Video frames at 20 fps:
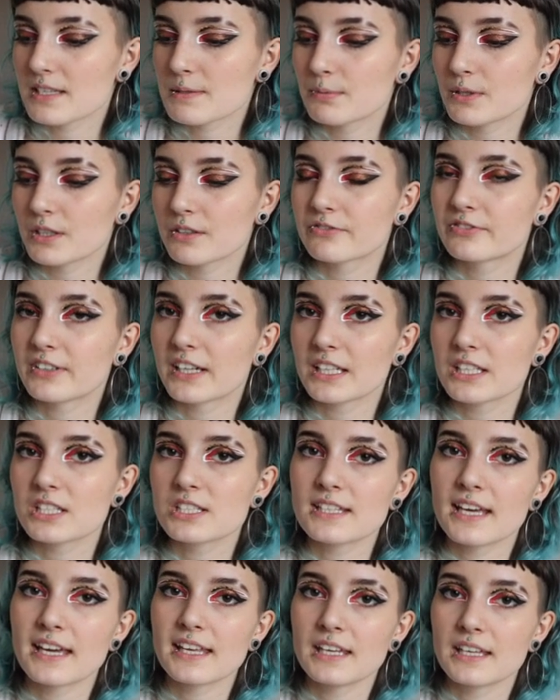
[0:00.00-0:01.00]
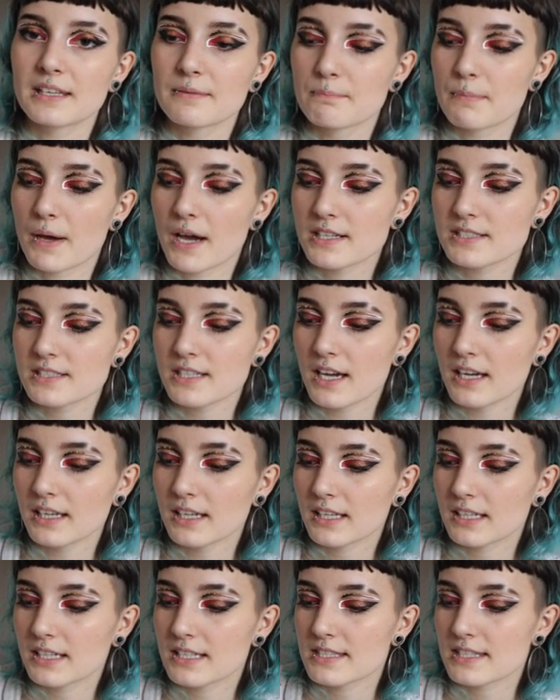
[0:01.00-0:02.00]
this book, Frankenstein in Baghdad,
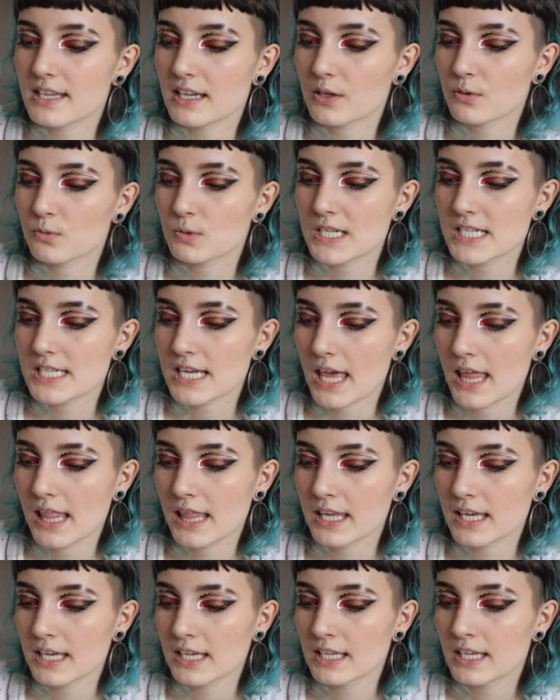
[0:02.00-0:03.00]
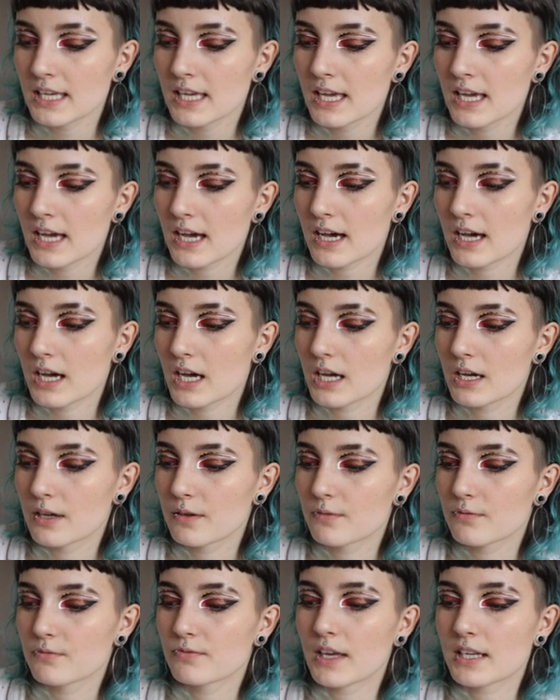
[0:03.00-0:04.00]
and it's like a retelling
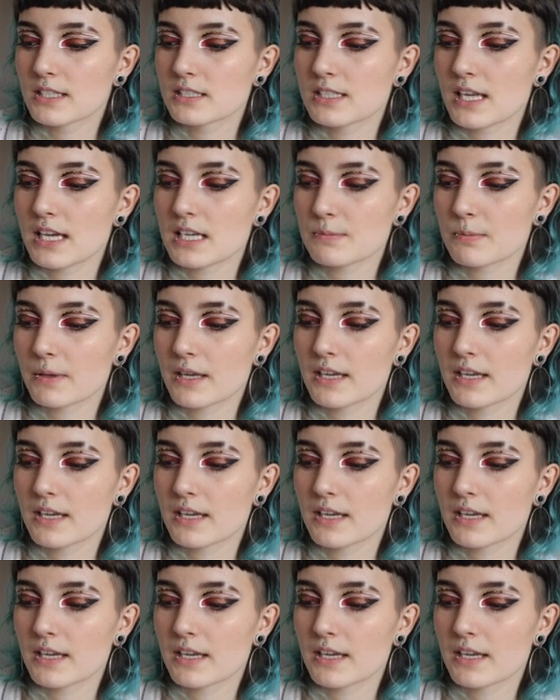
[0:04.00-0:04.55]
uh, that takes